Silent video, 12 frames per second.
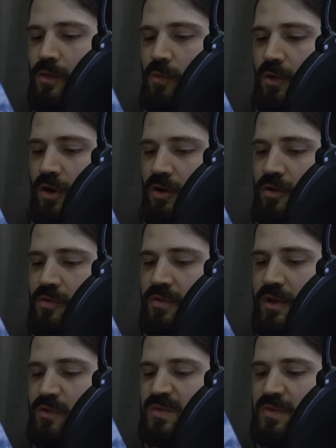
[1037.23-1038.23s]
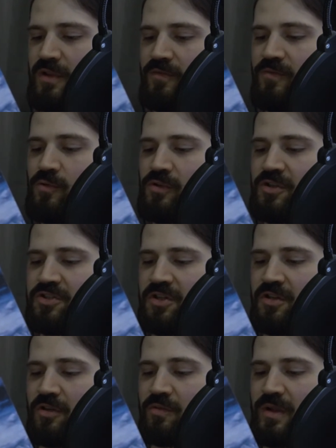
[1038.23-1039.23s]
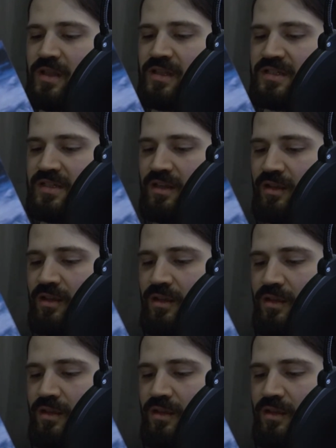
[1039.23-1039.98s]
would argue that he was being foolish and unrealistic.